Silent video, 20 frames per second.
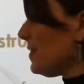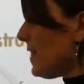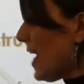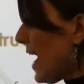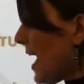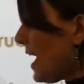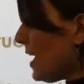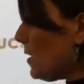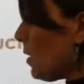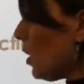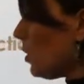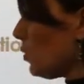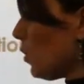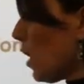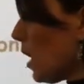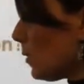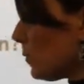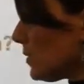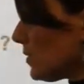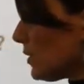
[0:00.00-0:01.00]
Then,
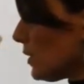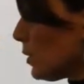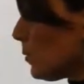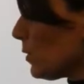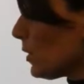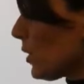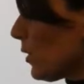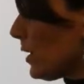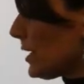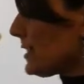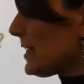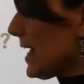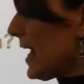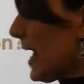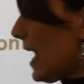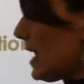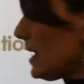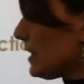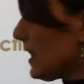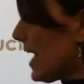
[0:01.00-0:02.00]
along with you, we're going
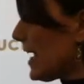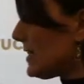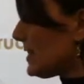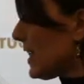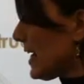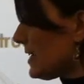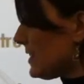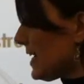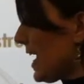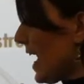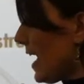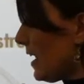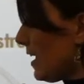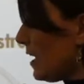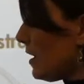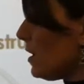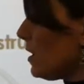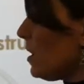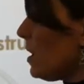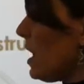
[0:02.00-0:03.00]
to analyze that
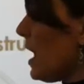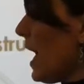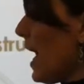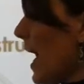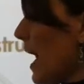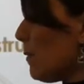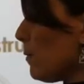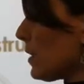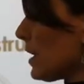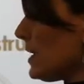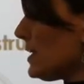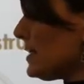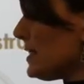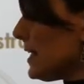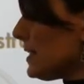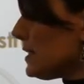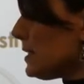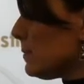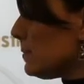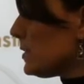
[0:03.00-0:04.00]
data, and we're going to
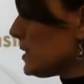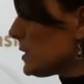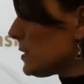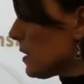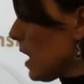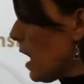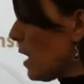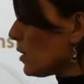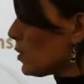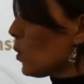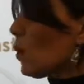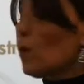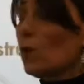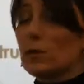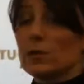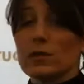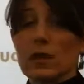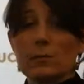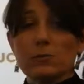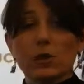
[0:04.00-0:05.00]
set some
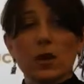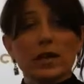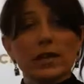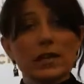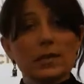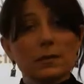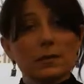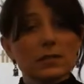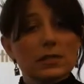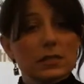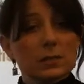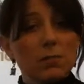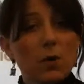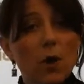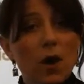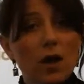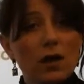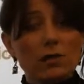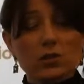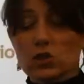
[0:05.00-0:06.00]
goals. I'm talking
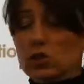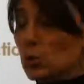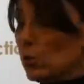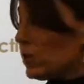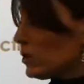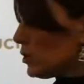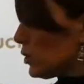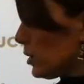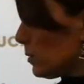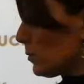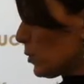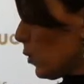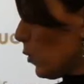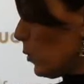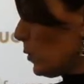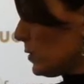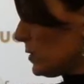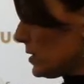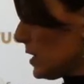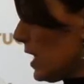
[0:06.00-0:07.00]
small, short-term
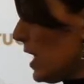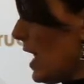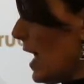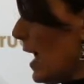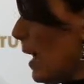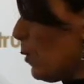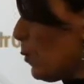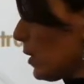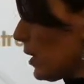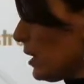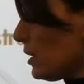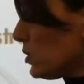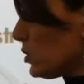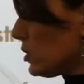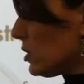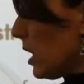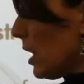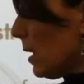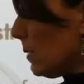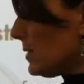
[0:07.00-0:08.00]
goals. We're going to
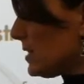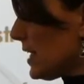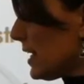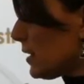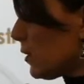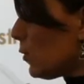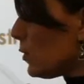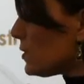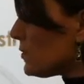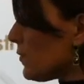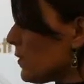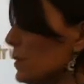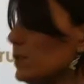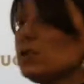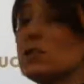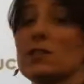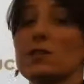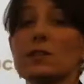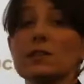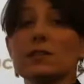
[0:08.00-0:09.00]
set goals for our
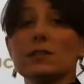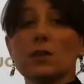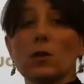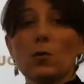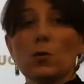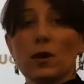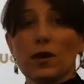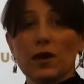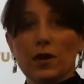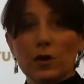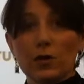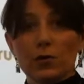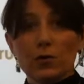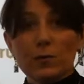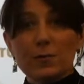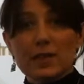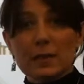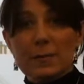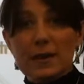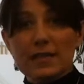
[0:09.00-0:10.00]
students. We're going to
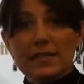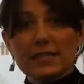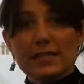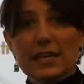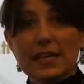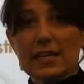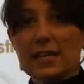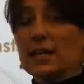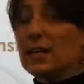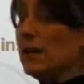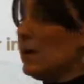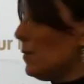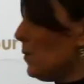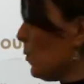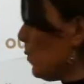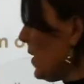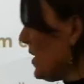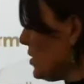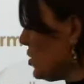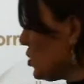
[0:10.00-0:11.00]
group them as needed,
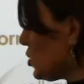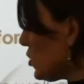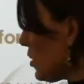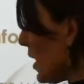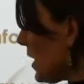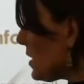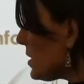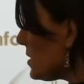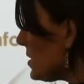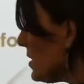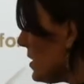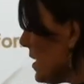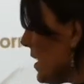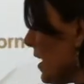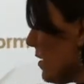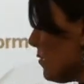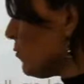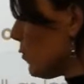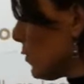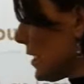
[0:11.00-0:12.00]
instruct,
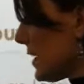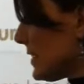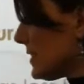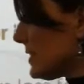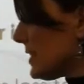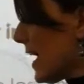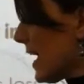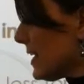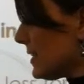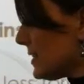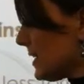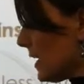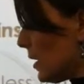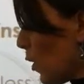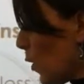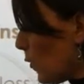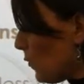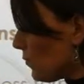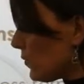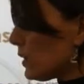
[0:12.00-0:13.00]
reassess,
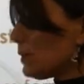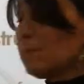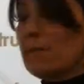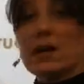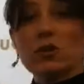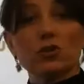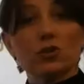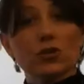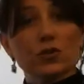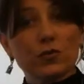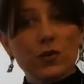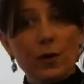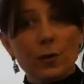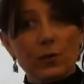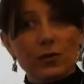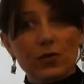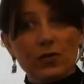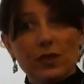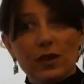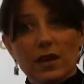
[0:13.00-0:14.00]
and hopefully measure
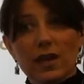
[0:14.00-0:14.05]
growth.